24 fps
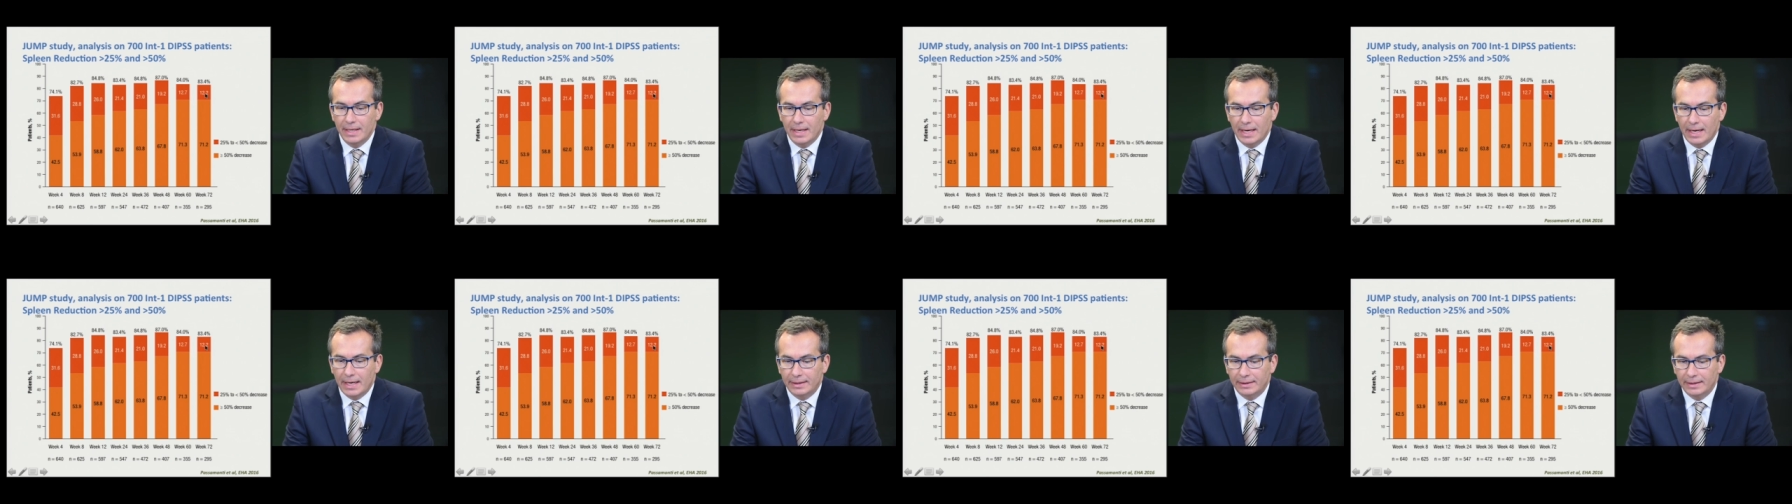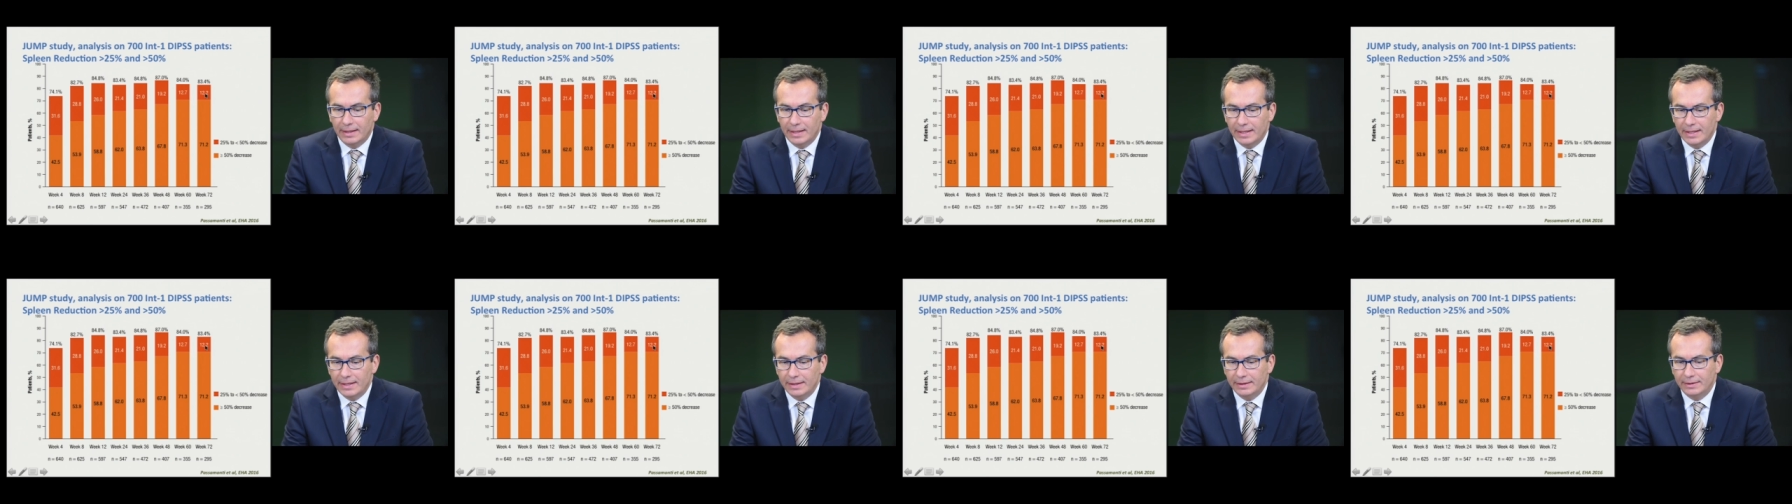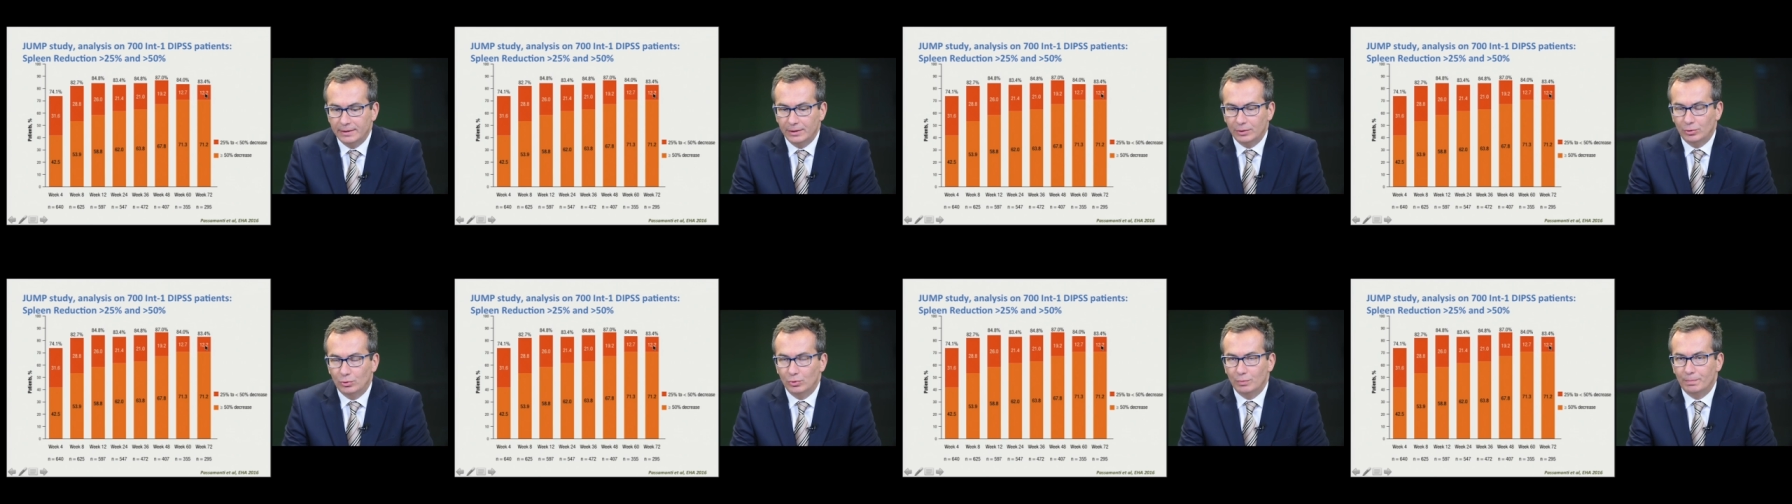and
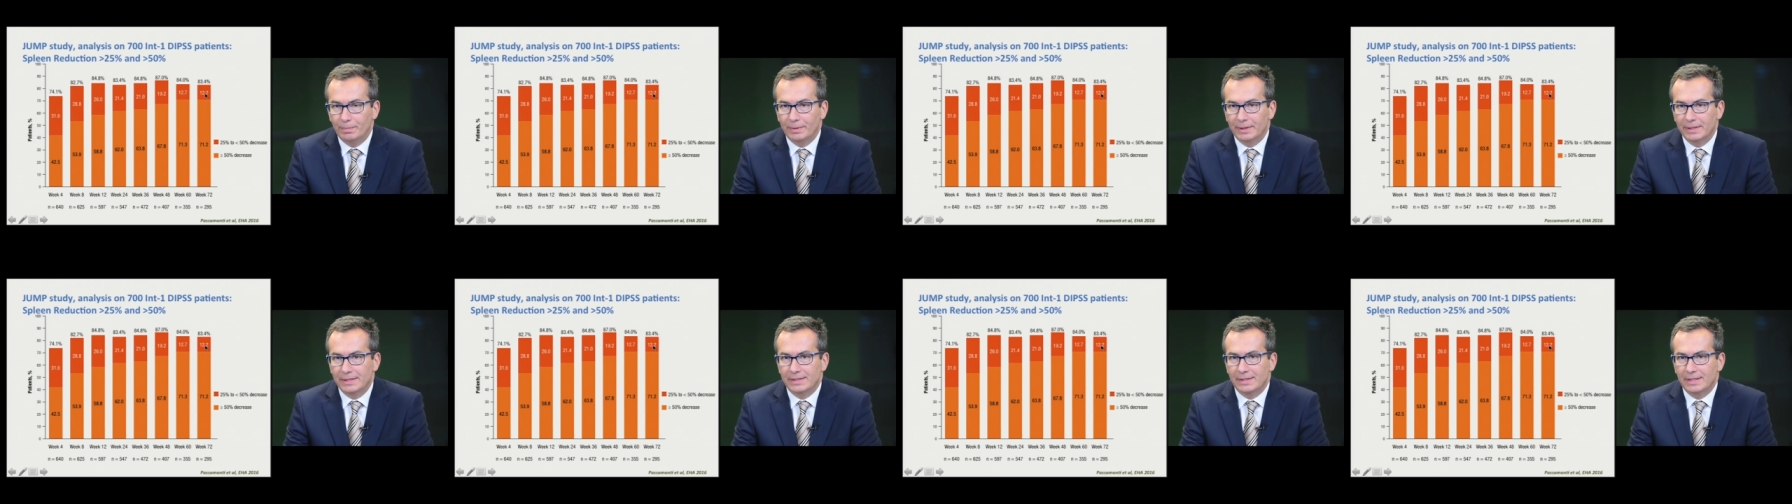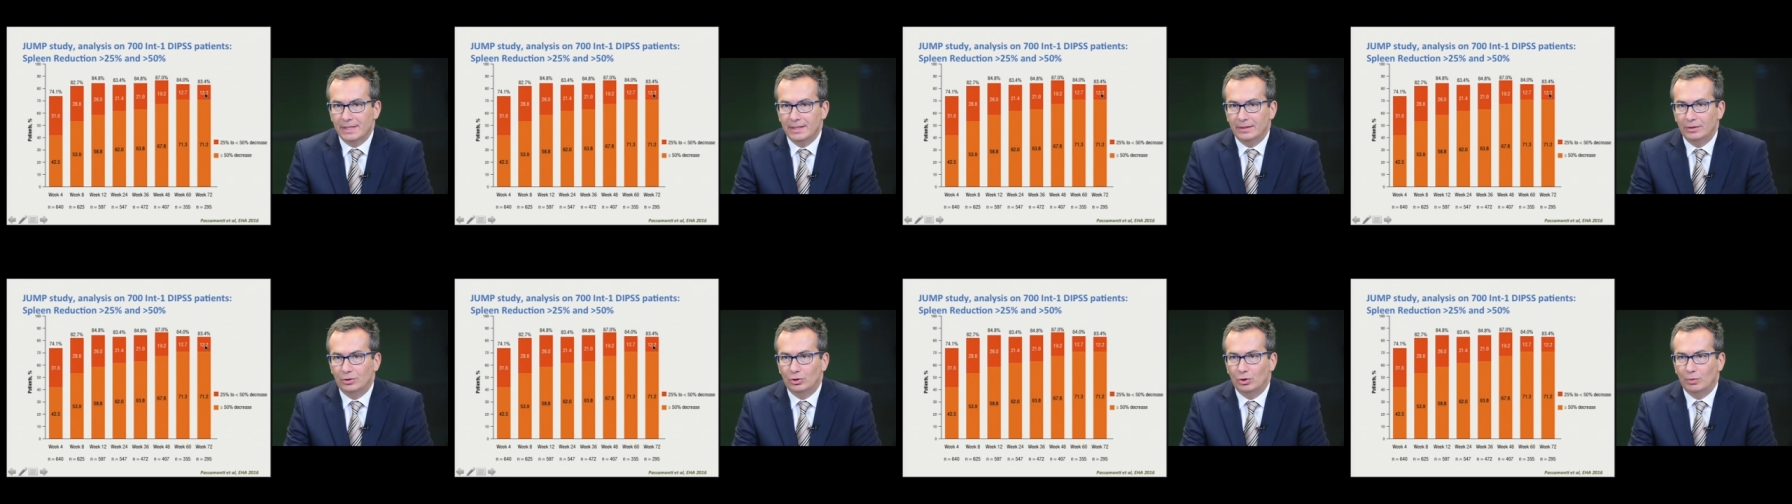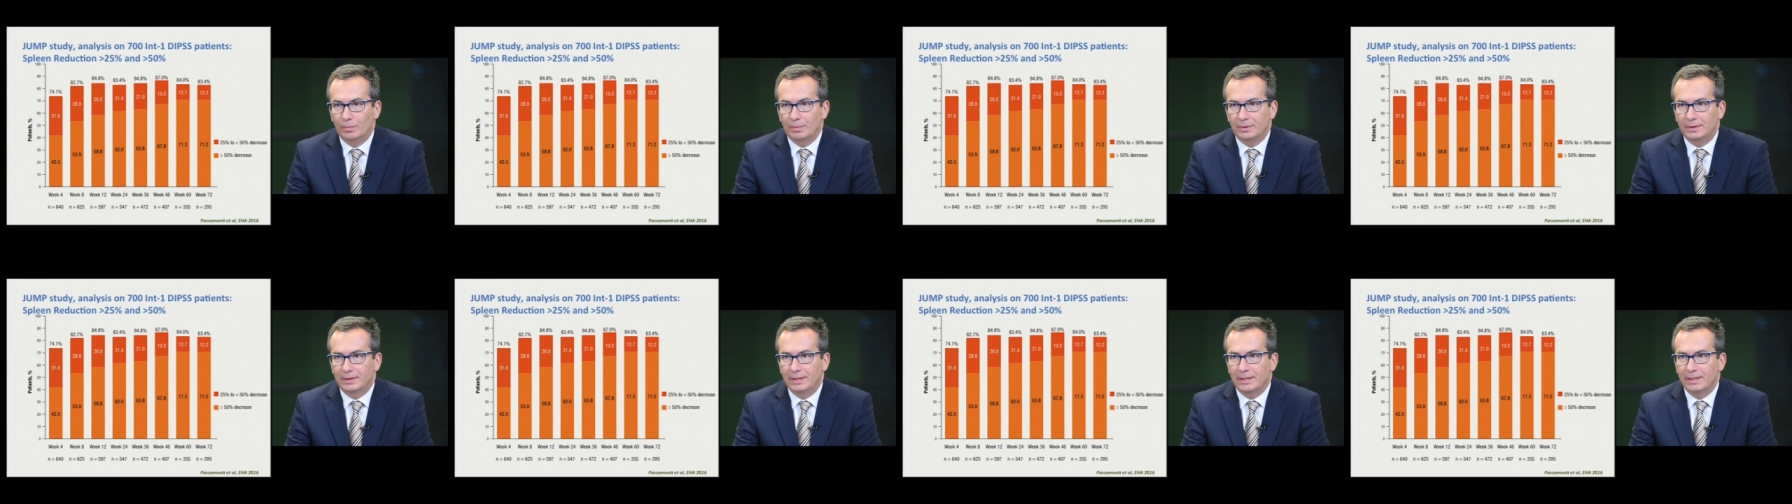82%
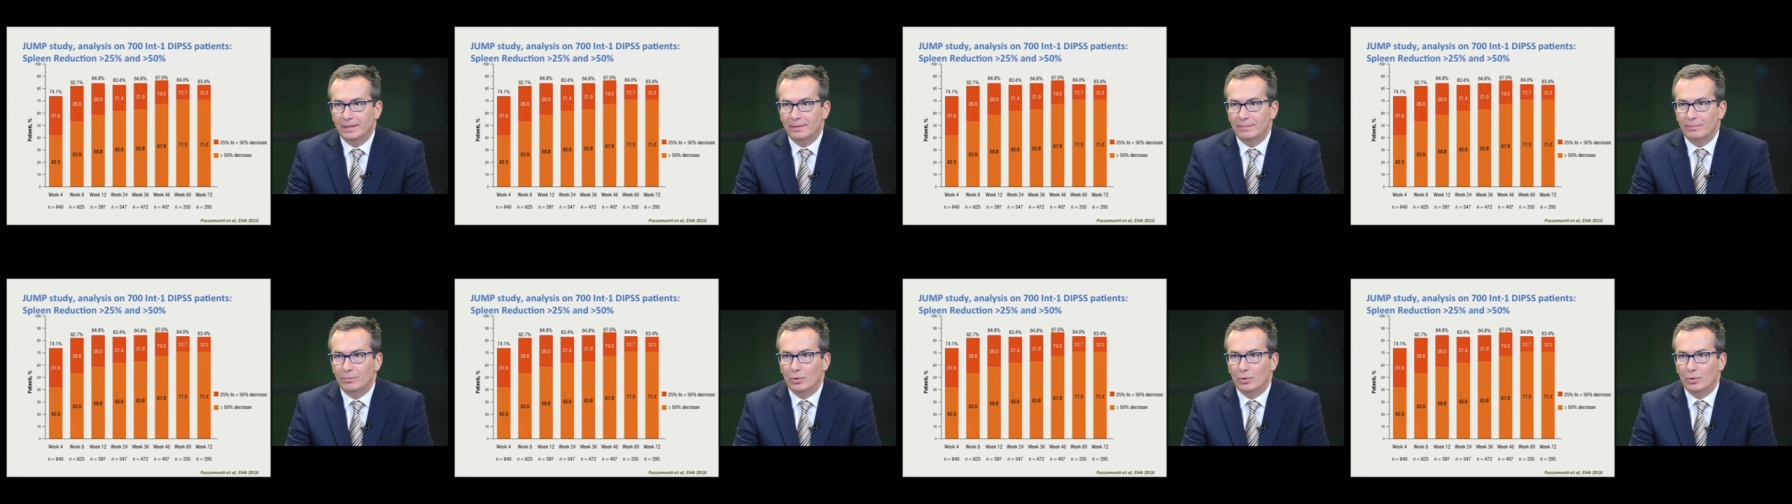obtained